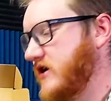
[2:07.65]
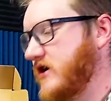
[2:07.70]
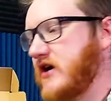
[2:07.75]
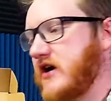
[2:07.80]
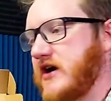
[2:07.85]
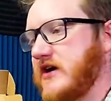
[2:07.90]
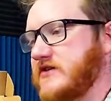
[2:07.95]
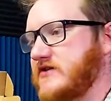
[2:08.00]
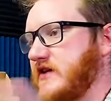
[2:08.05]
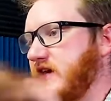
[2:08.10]

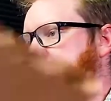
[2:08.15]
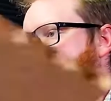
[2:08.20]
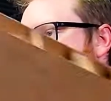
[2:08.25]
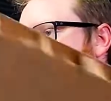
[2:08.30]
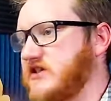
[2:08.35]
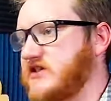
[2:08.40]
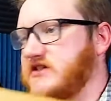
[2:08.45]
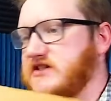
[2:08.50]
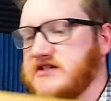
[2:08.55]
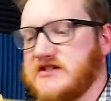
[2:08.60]
All right, so that's
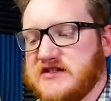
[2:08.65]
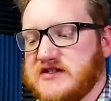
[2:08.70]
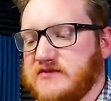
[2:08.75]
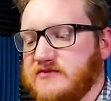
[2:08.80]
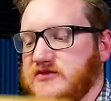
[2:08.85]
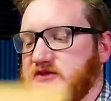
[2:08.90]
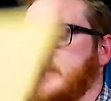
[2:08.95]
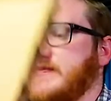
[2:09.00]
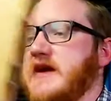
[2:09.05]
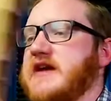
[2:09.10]
just some
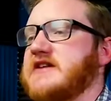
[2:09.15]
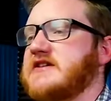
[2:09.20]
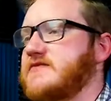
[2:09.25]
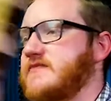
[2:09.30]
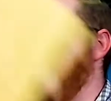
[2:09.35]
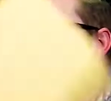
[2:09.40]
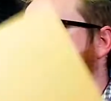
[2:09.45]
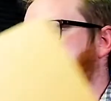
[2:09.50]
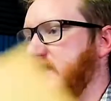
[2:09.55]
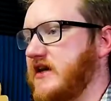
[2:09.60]

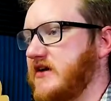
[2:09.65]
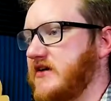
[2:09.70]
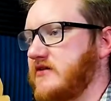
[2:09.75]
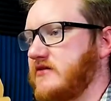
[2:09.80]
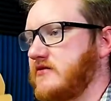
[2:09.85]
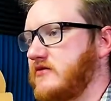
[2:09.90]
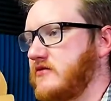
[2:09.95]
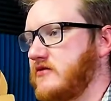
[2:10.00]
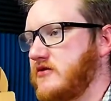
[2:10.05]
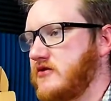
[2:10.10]
space-making
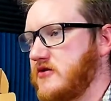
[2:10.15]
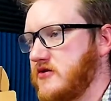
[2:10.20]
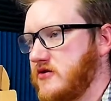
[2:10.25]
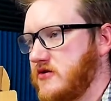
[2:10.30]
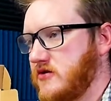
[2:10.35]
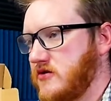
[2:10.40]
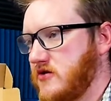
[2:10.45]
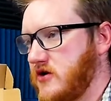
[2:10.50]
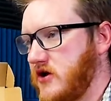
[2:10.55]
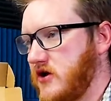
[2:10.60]

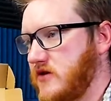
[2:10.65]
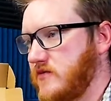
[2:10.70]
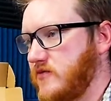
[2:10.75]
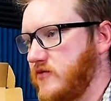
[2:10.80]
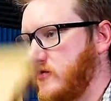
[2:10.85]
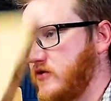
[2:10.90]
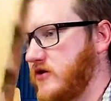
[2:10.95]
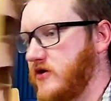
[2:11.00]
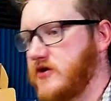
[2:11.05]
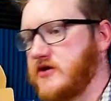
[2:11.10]

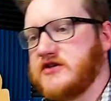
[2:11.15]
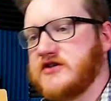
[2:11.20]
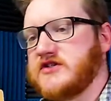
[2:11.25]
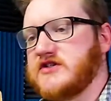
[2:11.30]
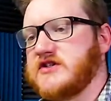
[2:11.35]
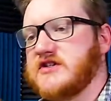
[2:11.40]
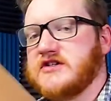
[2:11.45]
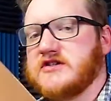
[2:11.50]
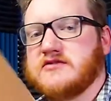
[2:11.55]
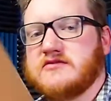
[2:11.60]
cardboard just
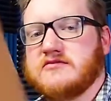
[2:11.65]
to